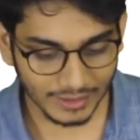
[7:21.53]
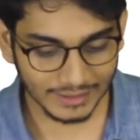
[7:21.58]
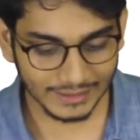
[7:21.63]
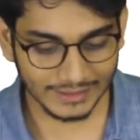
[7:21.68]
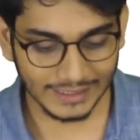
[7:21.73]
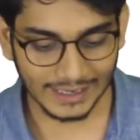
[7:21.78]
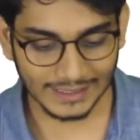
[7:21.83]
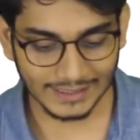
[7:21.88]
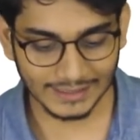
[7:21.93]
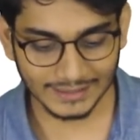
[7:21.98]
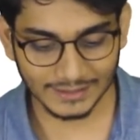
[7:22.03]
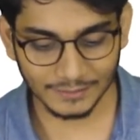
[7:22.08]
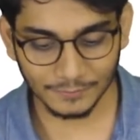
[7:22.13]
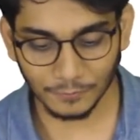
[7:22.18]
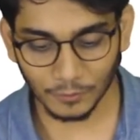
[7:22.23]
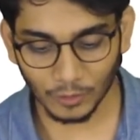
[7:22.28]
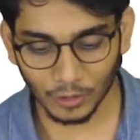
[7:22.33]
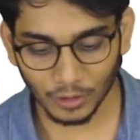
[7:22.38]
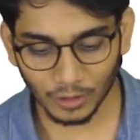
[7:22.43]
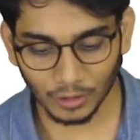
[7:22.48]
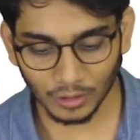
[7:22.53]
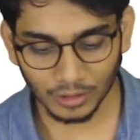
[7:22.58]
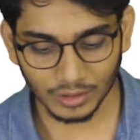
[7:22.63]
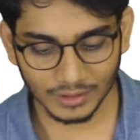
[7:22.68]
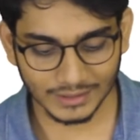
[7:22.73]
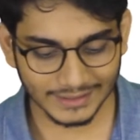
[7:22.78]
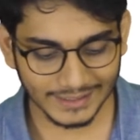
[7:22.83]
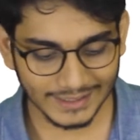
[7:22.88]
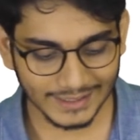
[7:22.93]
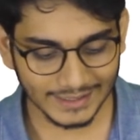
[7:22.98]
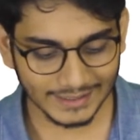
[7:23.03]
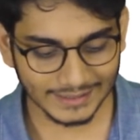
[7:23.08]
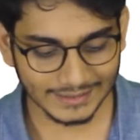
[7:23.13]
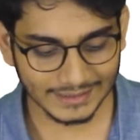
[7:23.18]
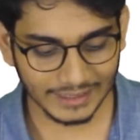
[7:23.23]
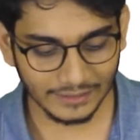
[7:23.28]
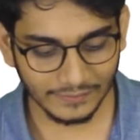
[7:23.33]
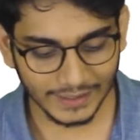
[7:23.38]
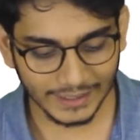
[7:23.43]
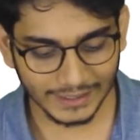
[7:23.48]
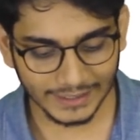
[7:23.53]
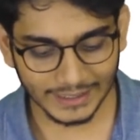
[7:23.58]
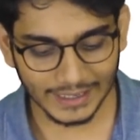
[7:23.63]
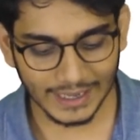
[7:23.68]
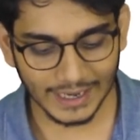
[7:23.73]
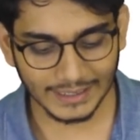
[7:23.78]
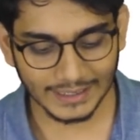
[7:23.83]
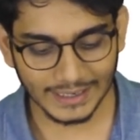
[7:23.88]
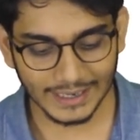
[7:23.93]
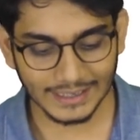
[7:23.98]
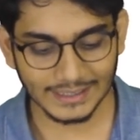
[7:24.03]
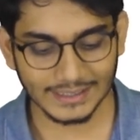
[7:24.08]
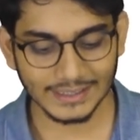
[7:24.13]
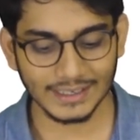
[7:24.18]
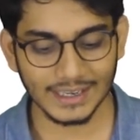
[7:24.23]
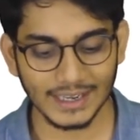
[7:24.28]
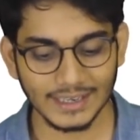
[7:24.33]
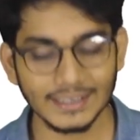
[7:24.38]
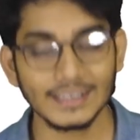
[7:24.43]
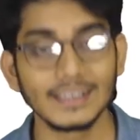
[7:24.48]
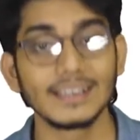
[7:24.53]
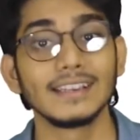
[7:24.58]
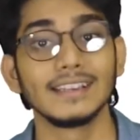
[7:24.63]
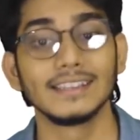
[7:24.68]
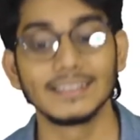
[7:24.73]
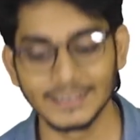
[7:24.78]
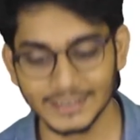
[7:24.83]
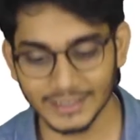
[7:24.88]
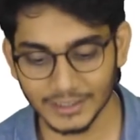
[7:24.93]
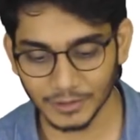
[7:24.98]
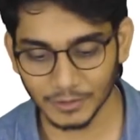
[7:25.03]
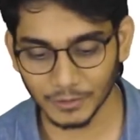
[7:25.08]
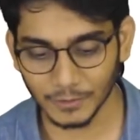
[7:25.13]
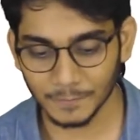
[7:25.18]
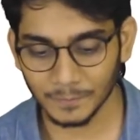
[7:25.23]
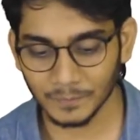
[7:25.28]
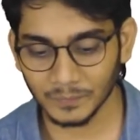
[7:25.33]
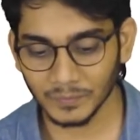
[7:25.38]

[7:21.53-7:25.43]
that is 4, 6, 79, 89, is 0.